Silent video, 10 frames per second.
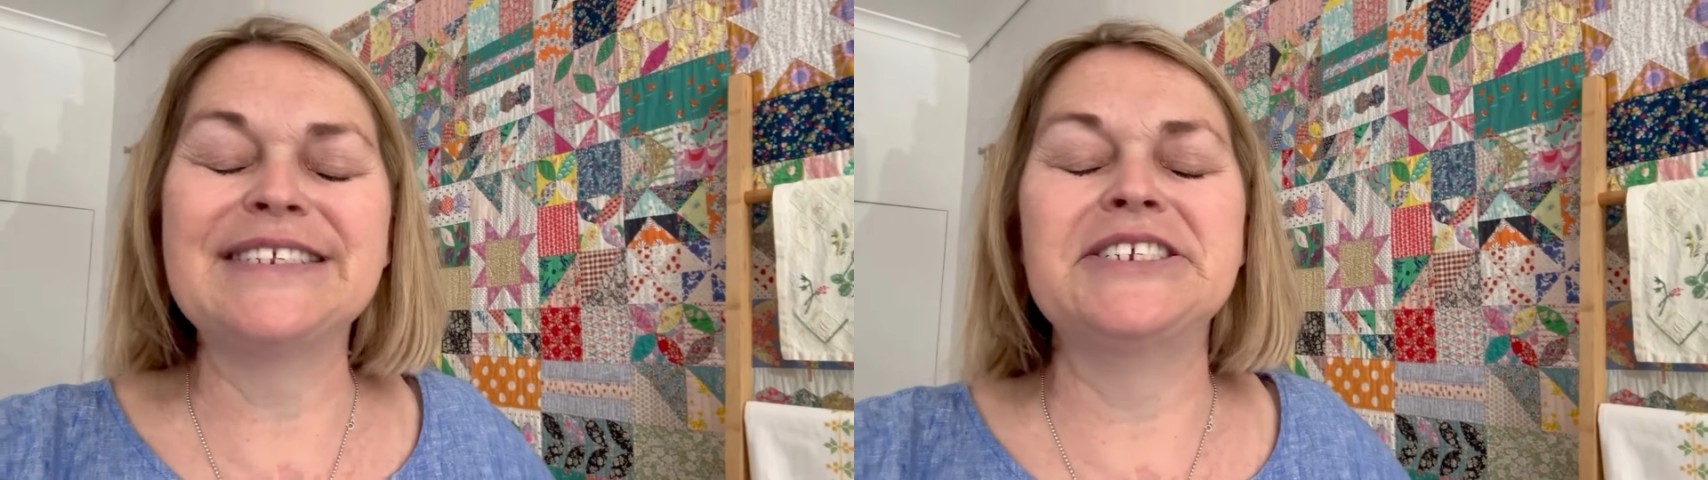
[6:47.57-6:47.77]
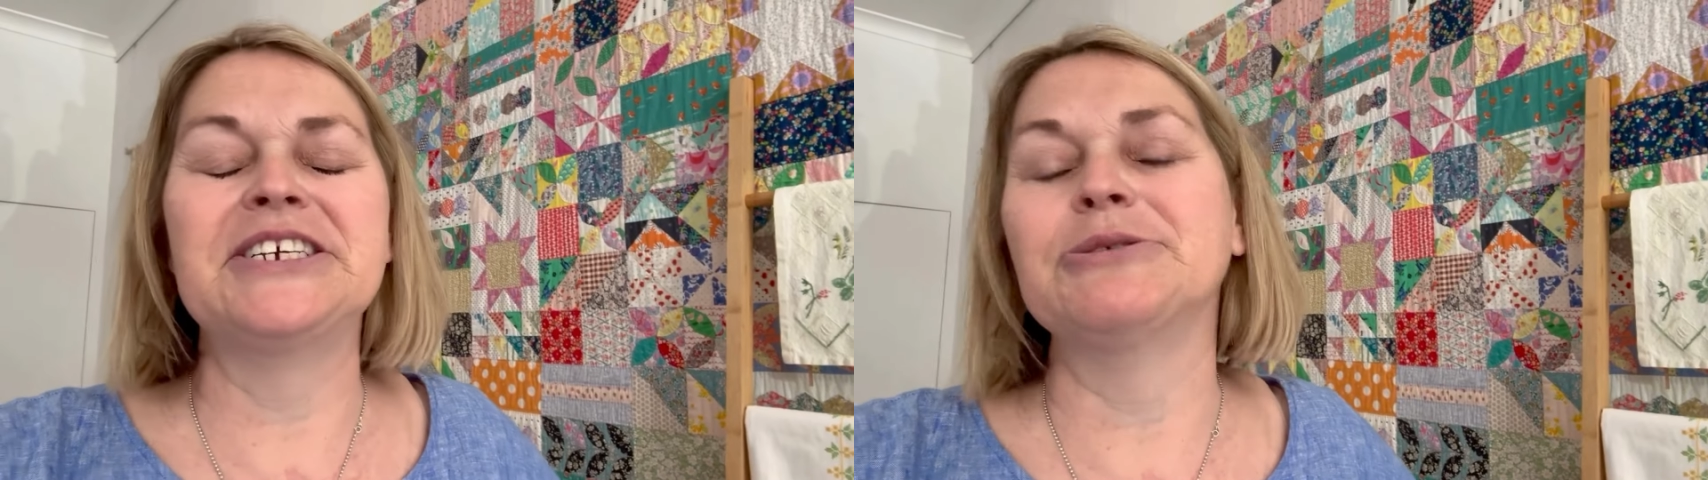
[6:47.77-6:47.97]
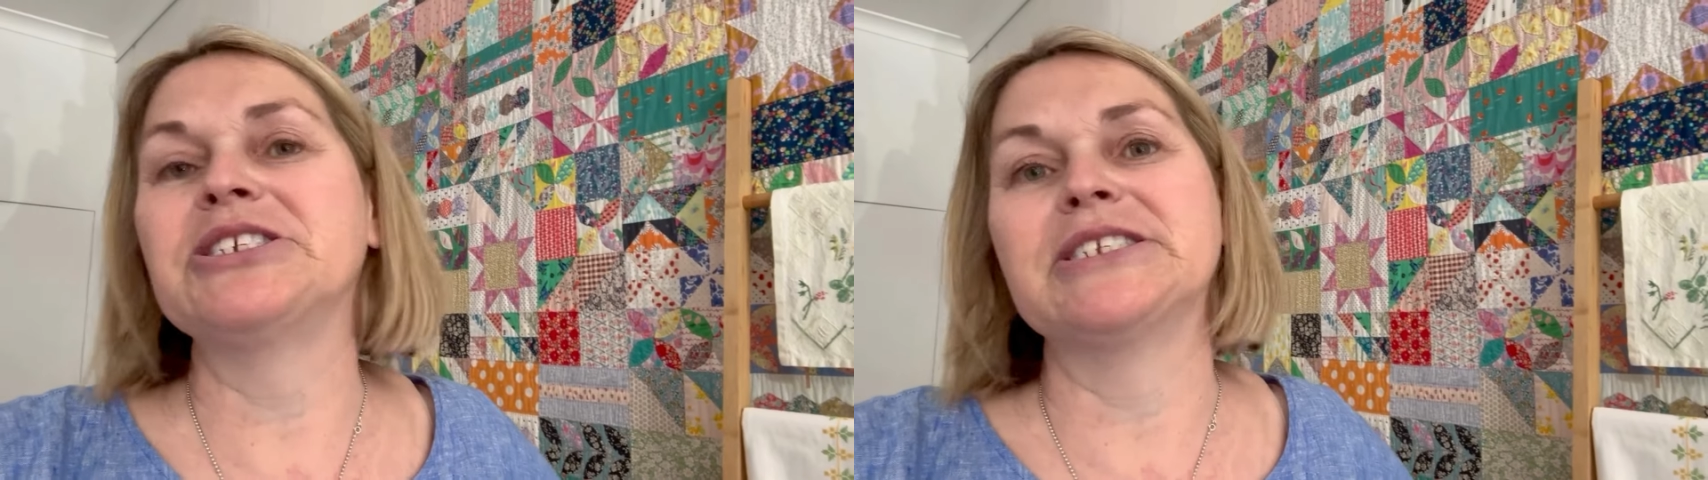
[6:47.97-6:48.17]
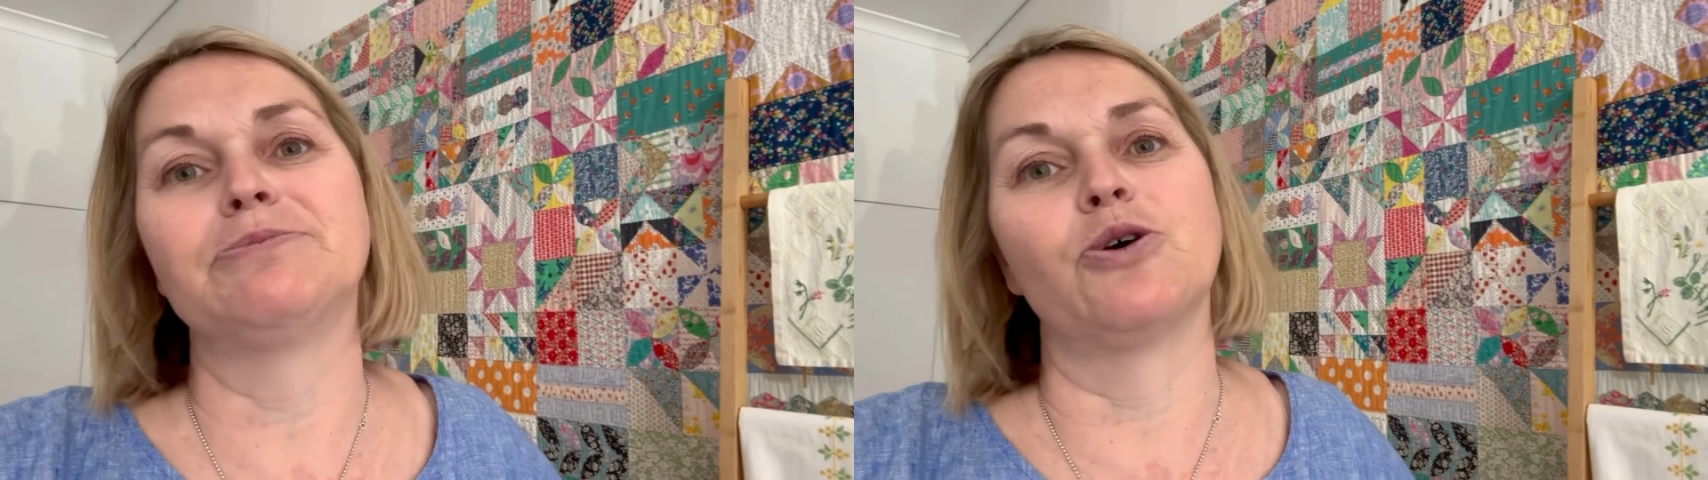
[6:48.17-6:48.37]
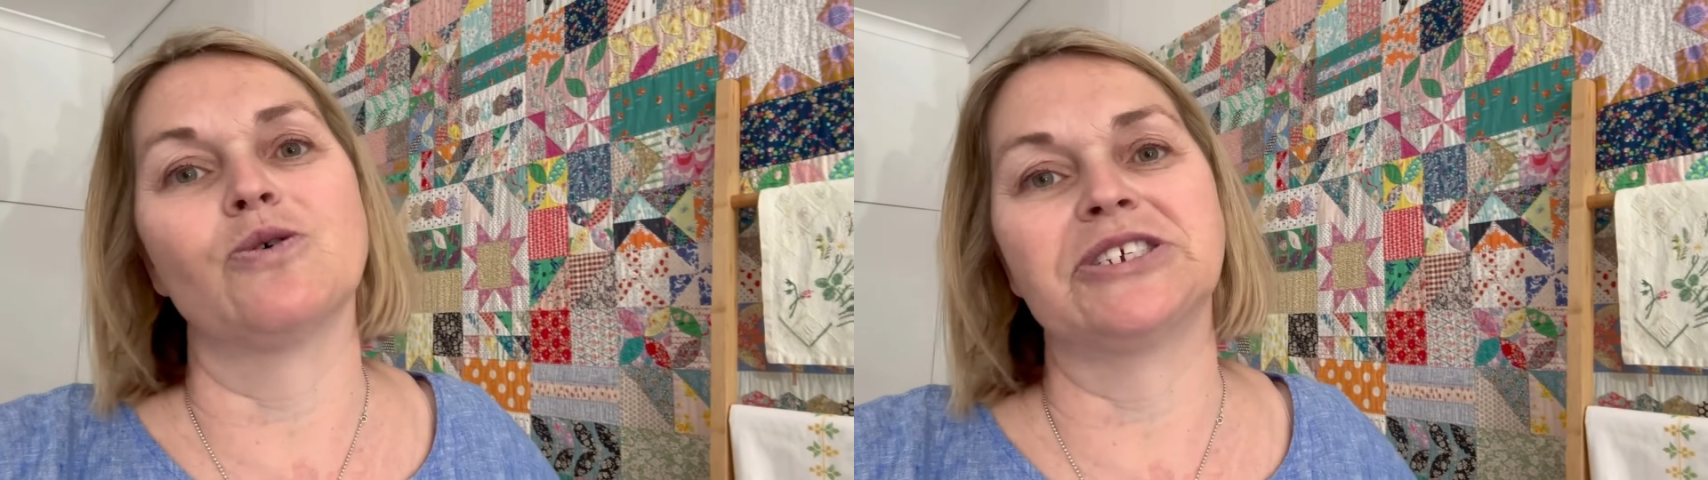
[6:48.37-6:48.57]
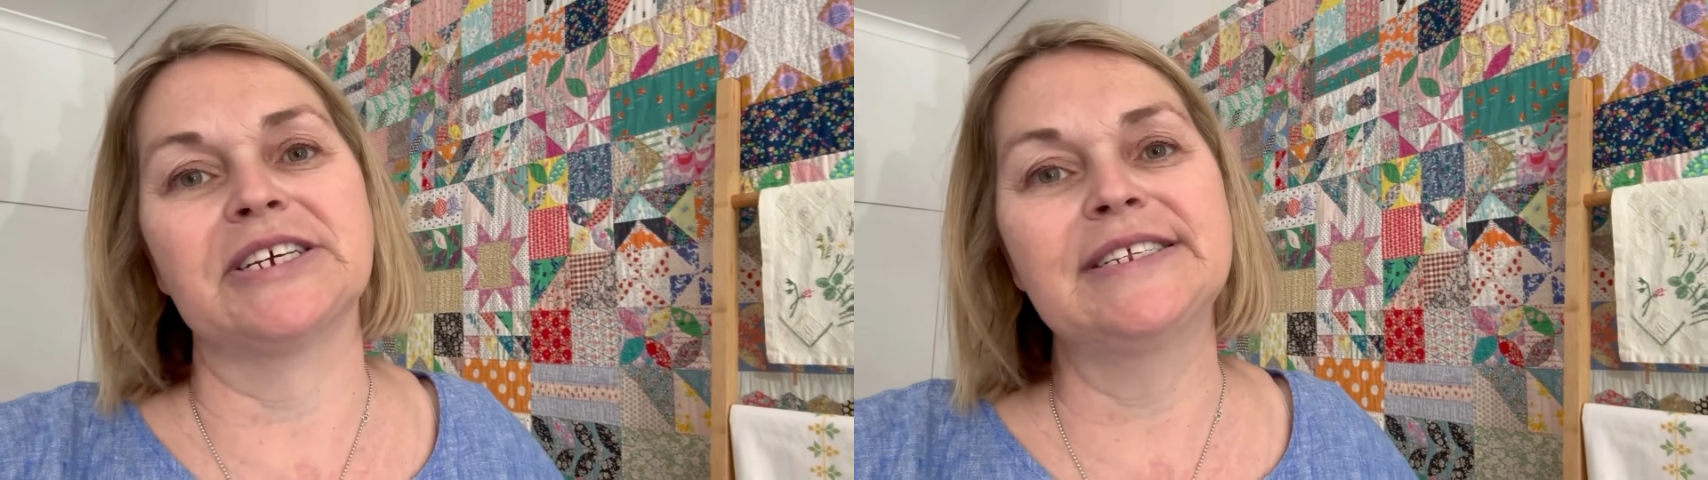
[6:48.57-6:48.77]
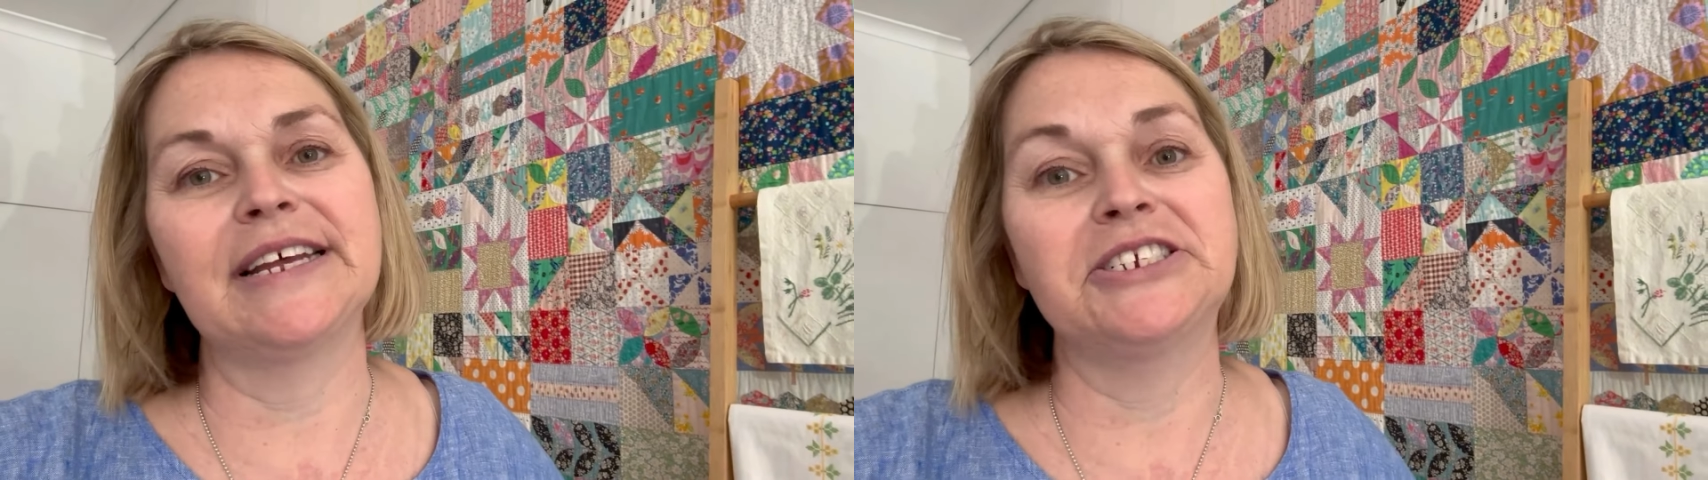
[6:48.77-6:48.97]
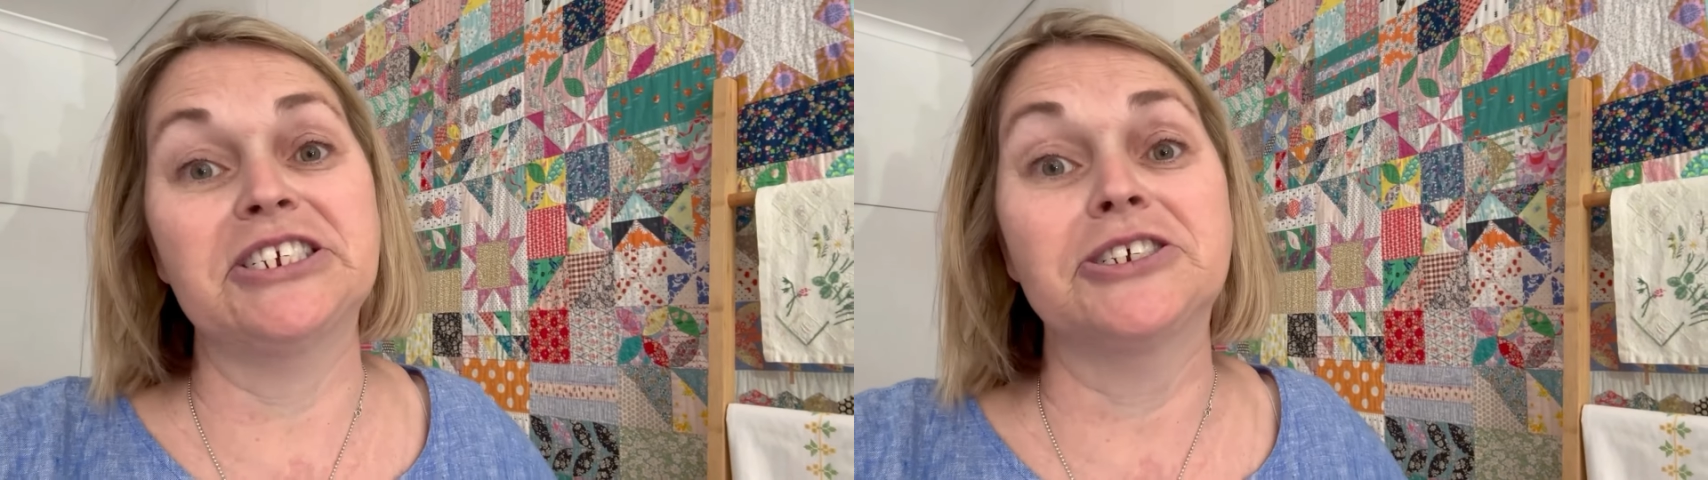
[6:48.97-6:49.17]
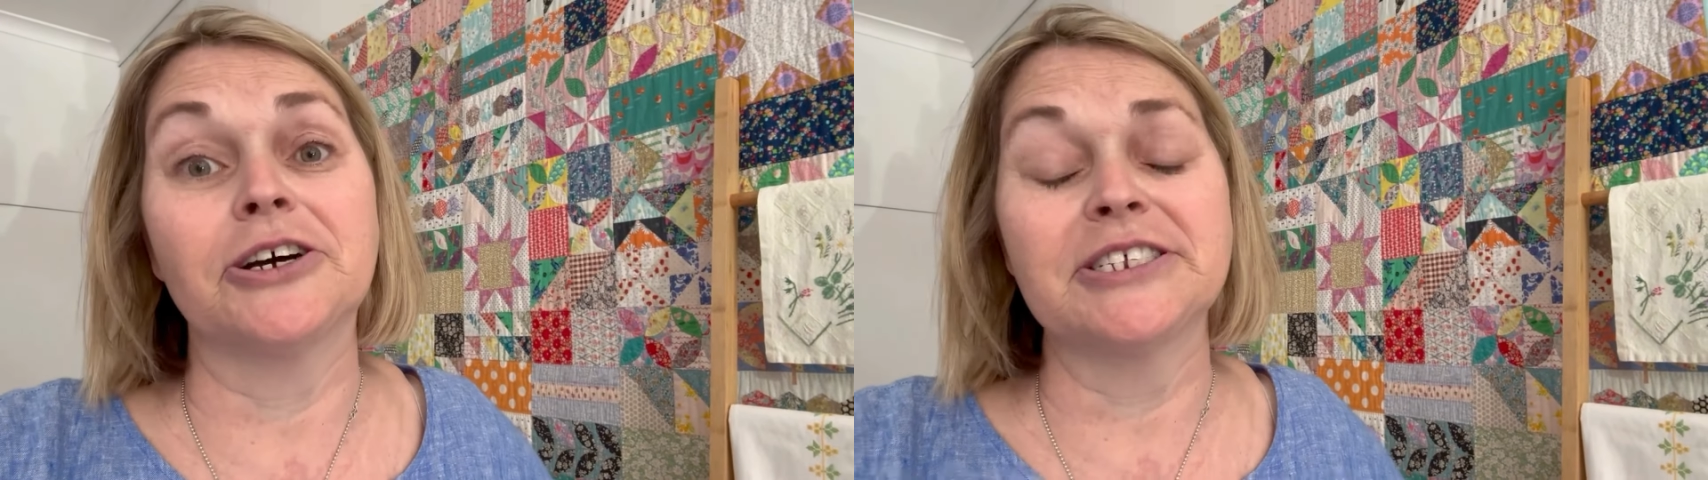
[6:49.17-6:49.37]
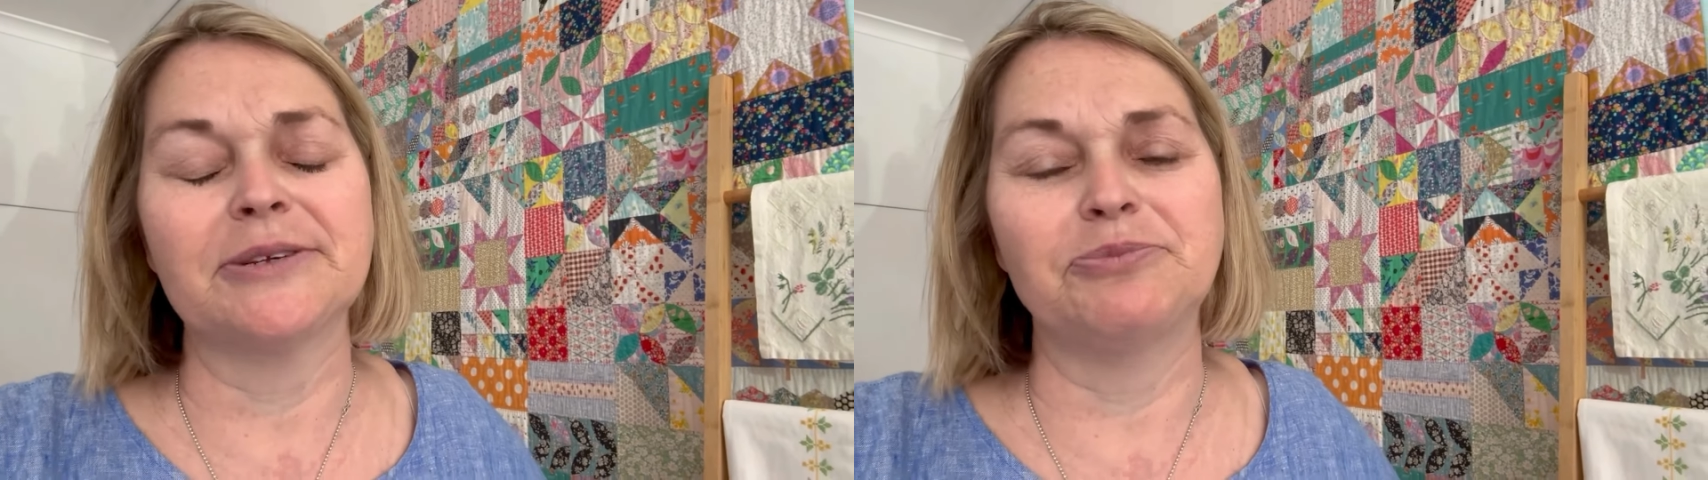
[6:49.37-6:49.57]
and she was just gorgeous and she
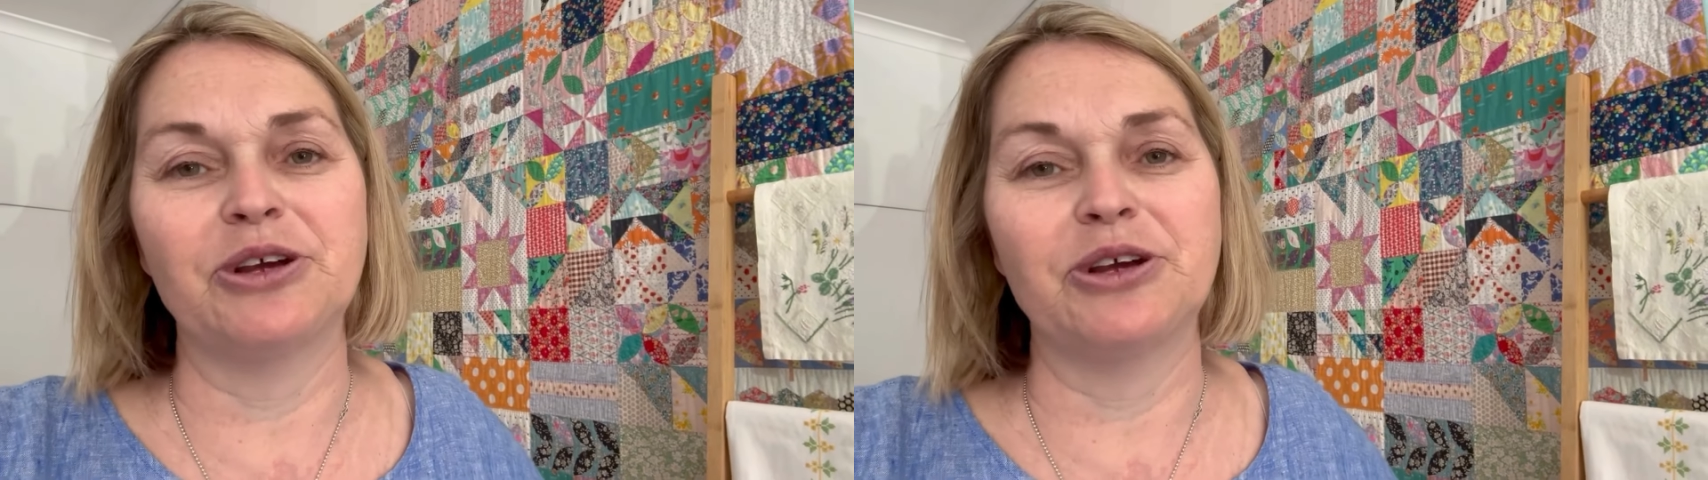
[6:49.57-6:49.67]
chose some